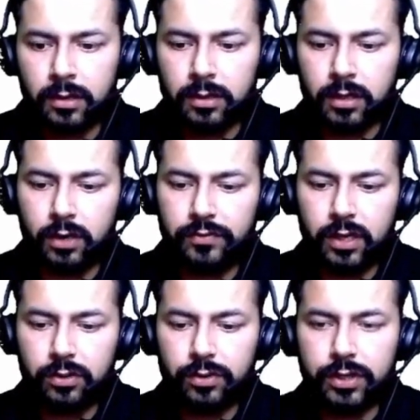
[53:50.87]
Now we
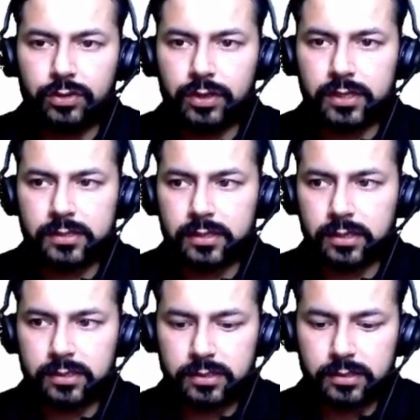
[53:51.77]
are going to
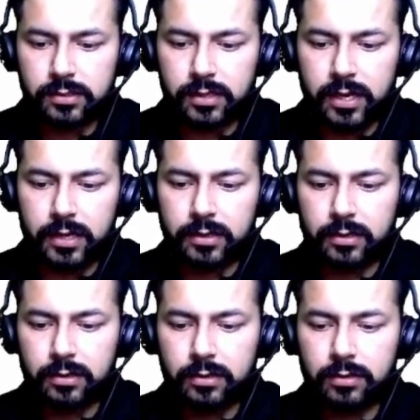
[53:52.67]
discuss that
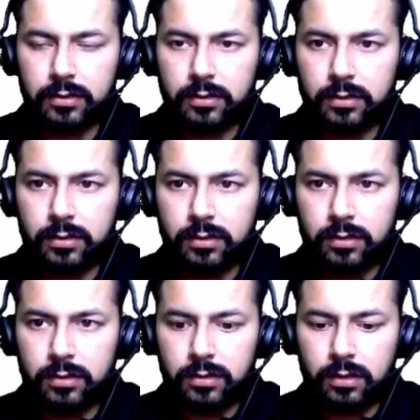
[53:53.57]

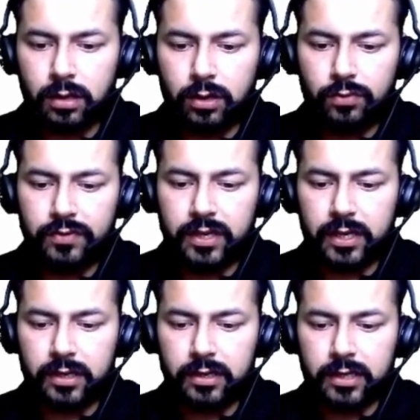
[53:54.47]
how we
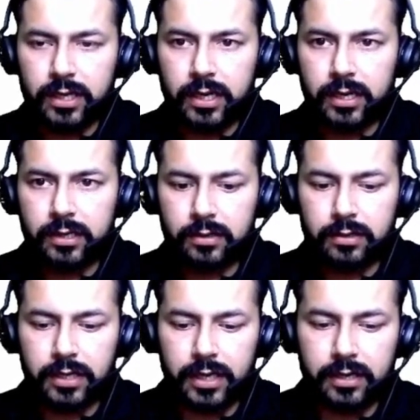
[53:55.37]
can create
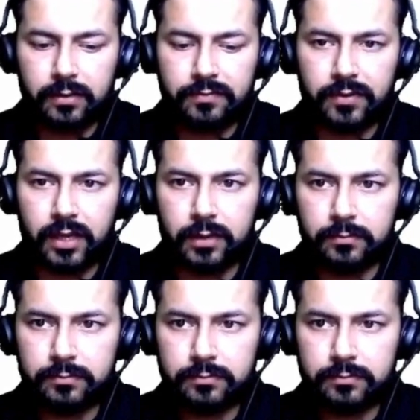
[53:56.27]
data frame